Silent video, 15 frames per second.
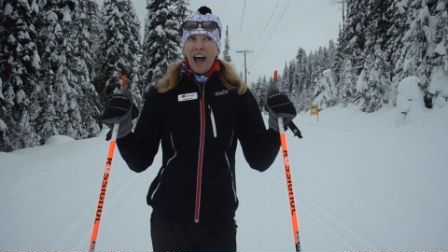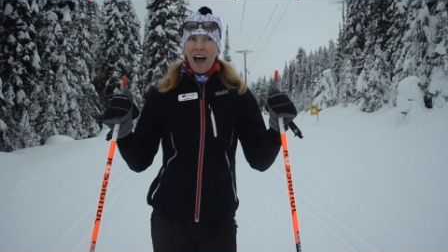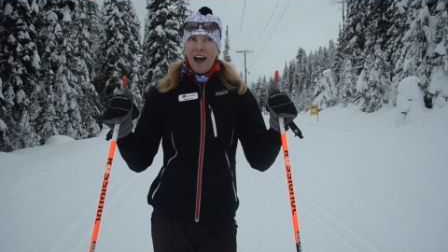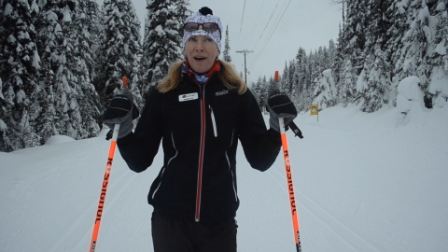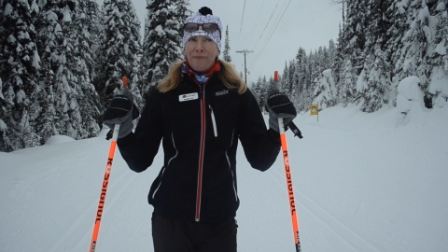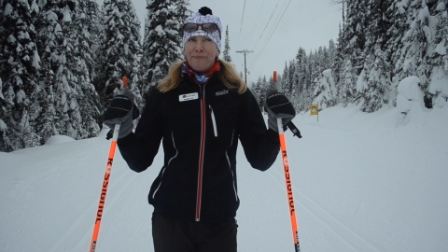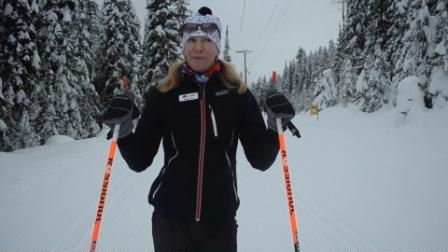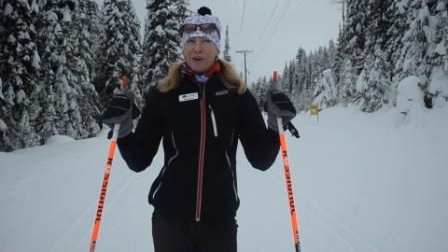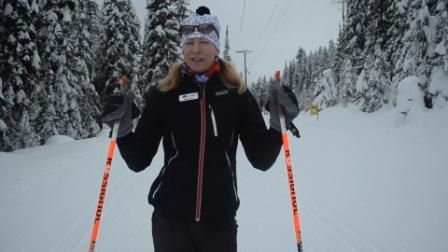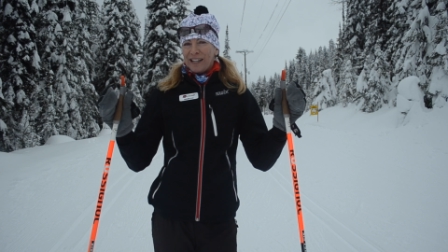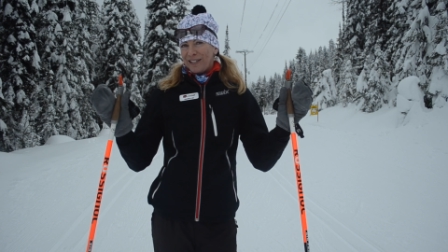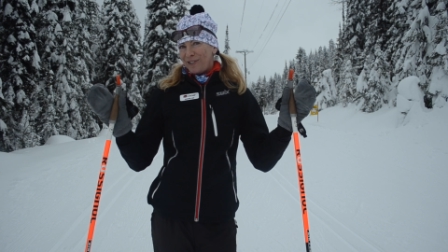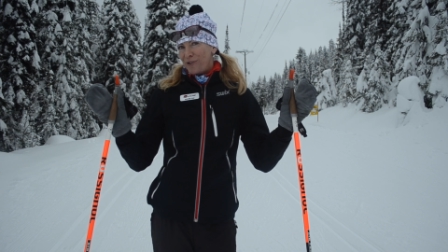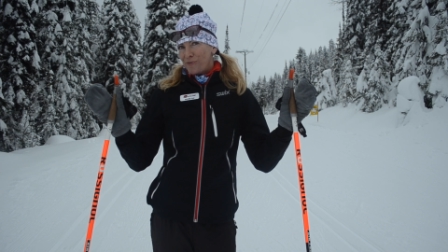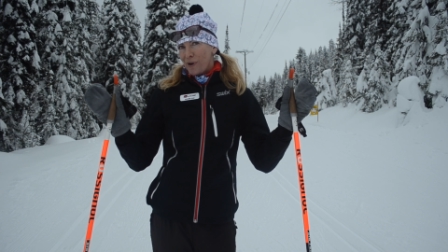Um,
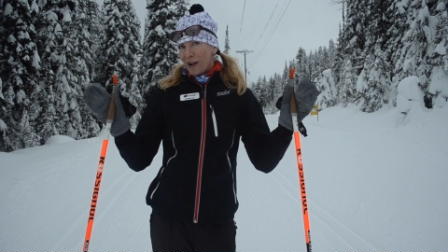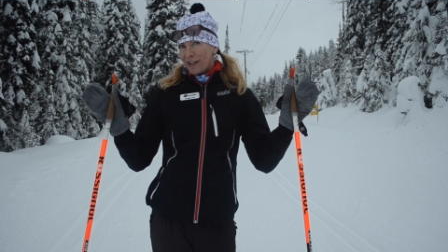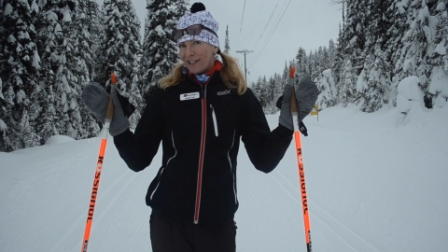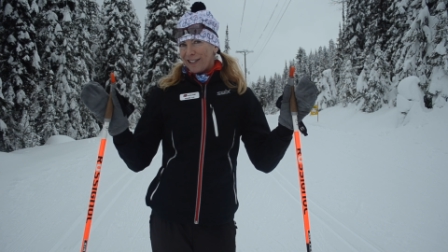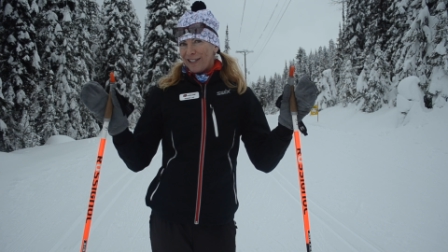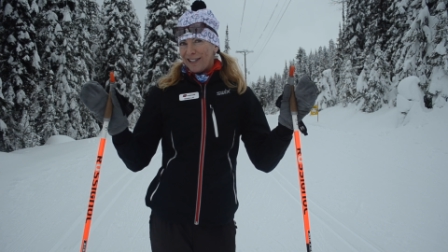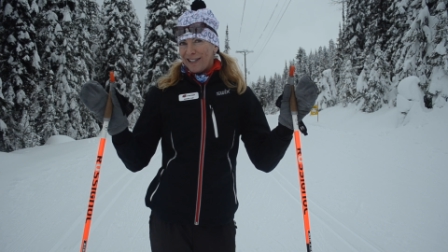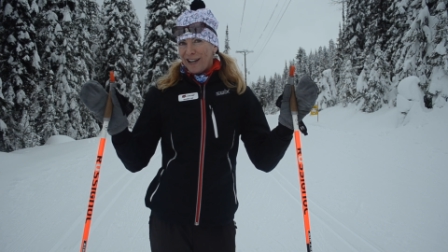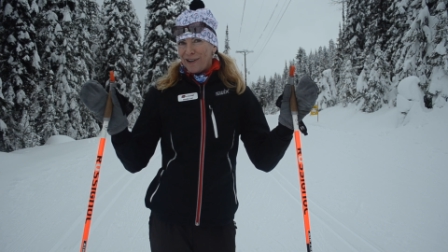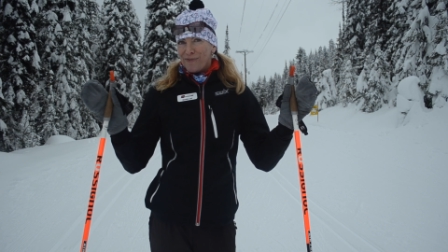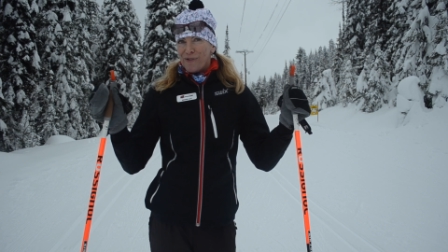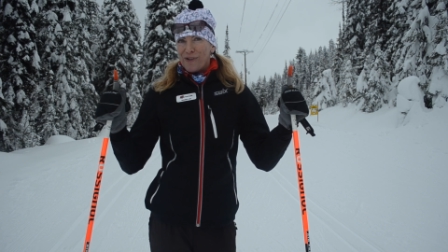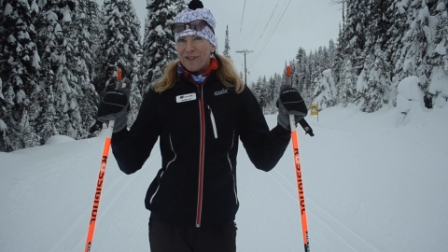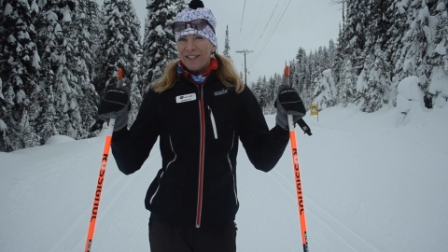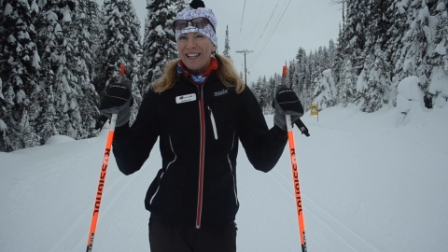unless you wax the
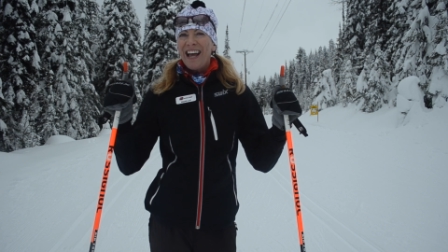sidewalls